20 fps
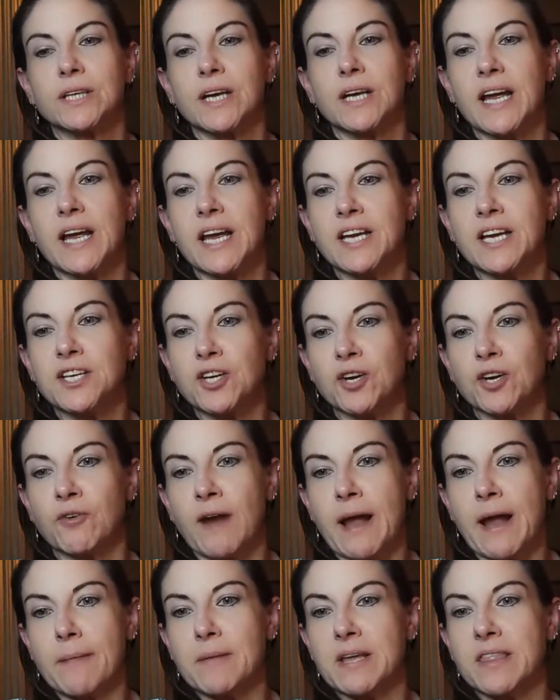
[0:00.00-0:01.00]
and you're
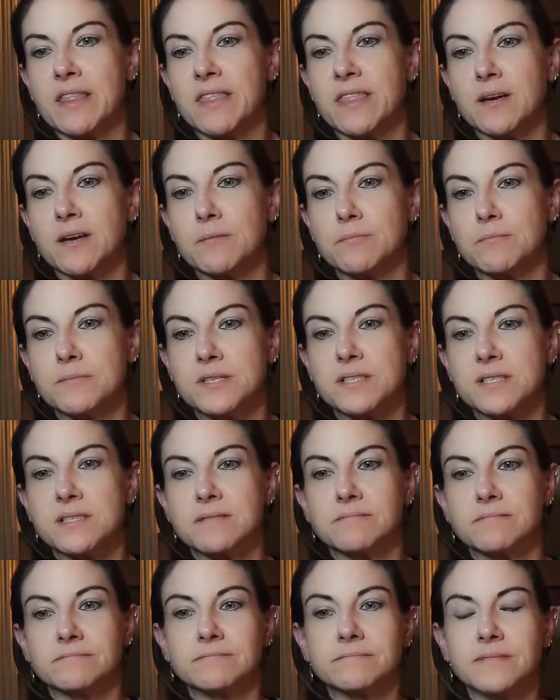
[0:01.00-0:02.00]
grabbing thumbs
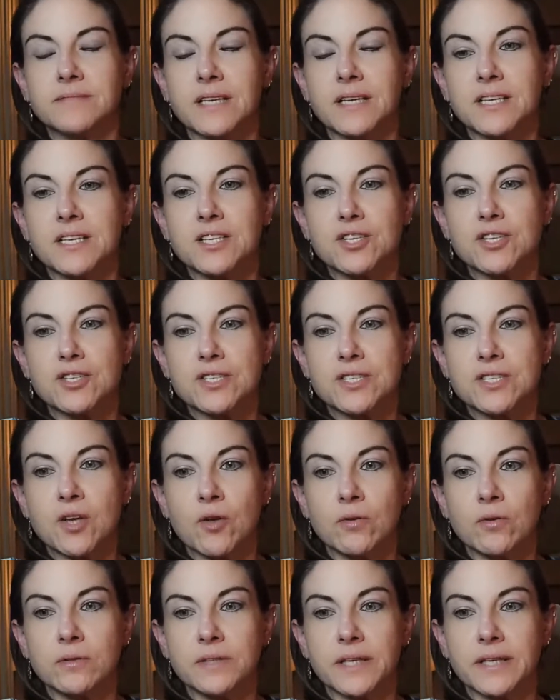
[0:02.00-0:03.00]
and then you're just
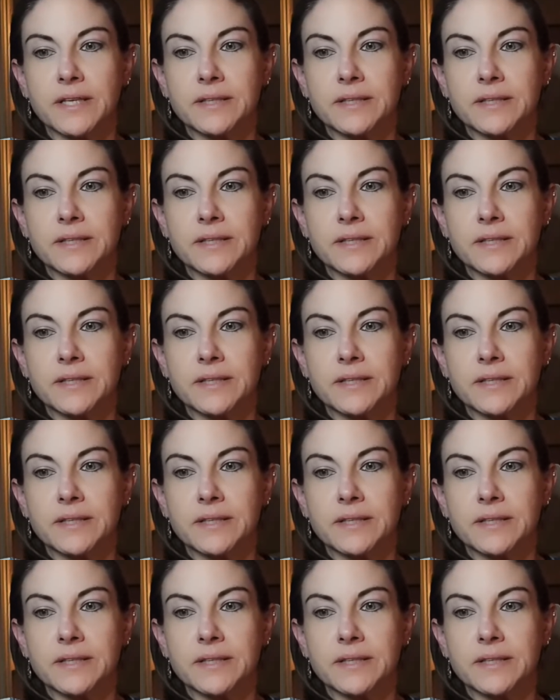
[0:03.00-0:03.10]
holding.